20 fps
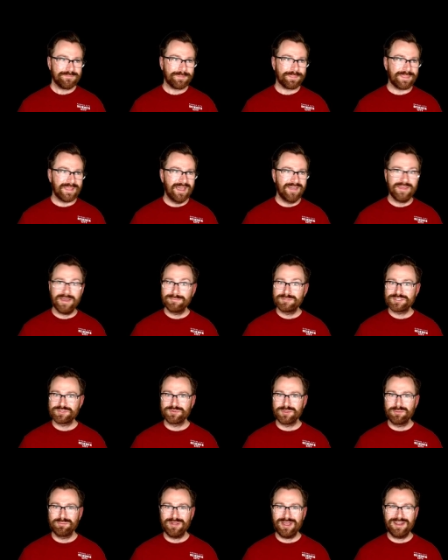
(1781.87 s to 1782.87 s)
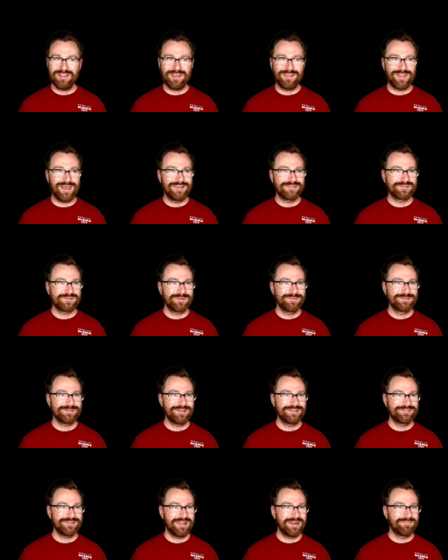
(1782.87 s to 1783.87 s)
uh, I'm just really proud of that live stream, so
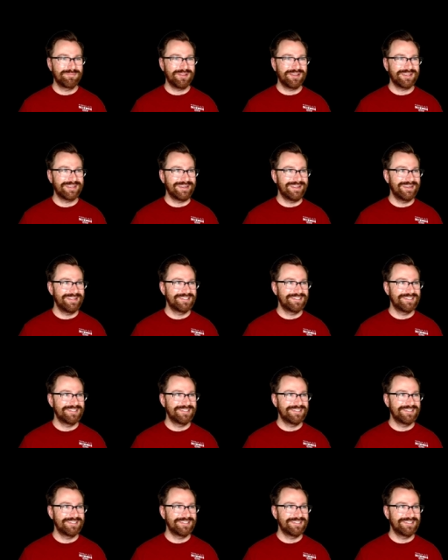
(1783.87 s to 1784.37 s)
I try to plug in any